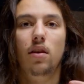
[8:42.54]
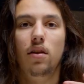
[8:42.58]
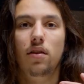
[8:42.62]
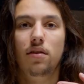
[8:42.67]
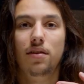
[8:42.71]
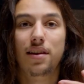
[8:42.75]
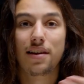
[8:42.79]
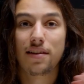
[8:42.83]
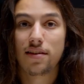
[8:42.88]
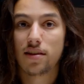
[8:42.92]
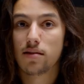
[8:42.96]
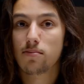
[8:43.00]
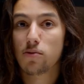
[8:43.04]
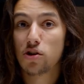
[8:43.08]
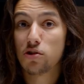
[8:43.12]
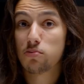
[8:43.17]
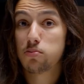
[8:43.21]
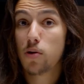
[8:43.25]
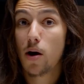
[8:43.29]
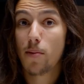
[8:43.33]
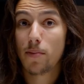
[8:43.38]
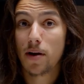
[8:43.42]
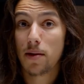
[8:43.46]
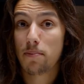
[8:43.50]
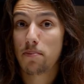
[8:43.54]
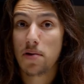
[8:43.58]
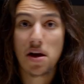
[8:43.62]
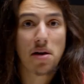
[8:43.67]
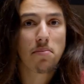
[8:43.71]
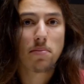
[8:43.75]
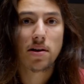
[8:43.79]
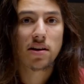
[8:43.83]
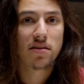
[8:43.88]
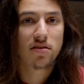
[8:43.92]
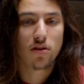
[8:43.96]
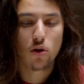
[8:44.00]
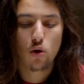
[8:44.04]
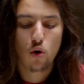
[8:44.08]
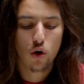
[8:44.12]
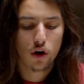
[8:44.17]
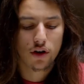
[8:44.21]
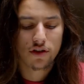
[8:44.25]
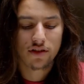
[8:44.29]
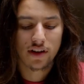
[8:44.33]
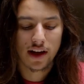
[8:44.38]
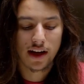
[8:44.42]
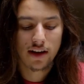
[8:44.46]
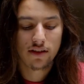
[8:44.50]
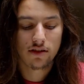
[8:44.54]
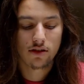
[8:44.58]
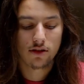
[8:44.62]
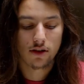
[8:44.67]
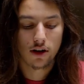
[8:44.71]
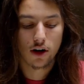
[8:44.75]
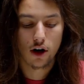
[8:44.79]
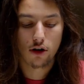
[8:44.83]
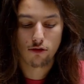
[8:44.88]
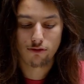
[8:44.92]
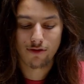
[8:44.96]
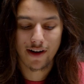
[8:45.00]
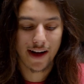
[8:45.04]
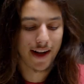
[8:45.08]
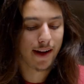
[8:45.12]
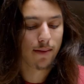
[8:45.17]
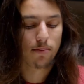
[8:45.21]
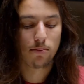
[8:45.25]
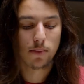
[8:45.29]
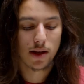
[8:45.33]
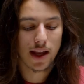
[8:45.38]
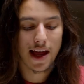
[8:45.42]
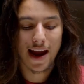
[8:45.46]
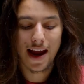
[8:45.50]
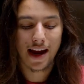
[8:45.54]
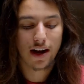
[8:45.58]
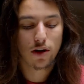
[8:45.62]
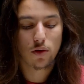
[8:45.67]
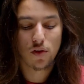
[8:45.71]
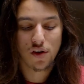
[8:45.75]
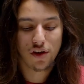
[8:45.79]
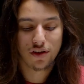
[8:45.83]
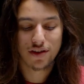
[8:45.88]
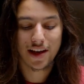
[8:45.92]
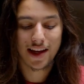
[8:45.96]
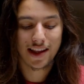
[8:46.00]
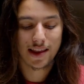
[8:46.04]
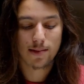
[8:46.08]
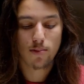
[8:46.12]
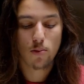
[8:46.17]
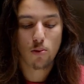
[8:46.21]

Since the most prominent pigments in corn snakes are red and black, when you take them